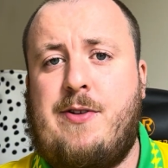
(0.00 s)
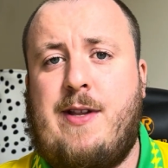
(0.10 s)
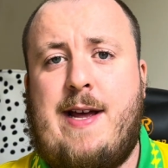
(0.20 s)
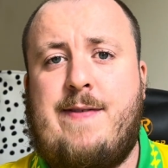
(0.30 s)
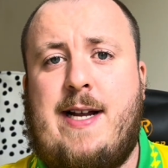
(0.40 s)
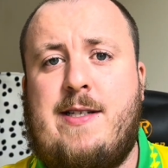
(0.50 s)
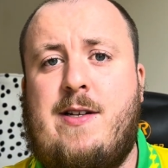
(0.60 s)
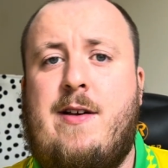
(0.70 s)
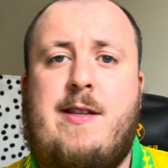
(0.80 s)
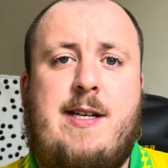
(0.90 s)
on the left-hand
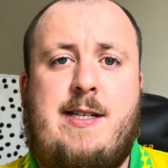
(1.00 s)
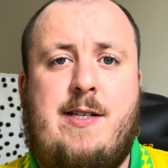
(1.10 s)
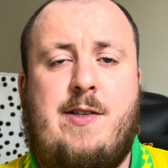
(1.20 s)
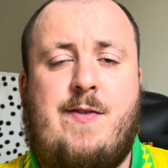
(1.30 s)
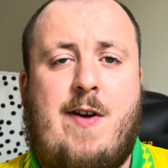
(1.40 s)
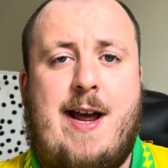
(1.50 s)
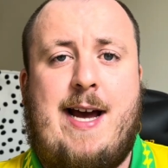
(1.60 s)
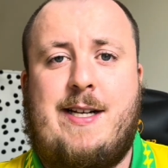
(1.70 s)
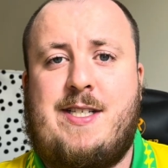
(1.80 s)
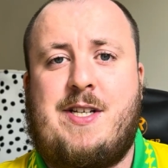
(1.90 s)
side than he did on the
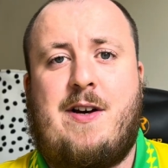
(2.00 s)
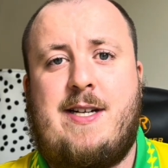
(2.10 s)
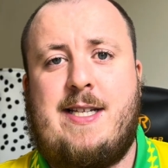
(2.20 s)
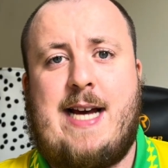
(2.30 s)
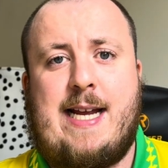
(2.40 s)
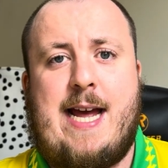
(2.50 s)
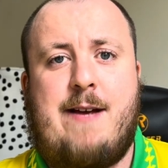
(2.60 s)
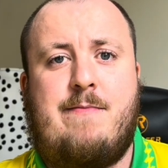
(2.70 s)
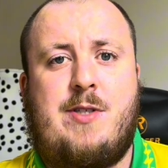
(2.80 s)
right-hand side in that game.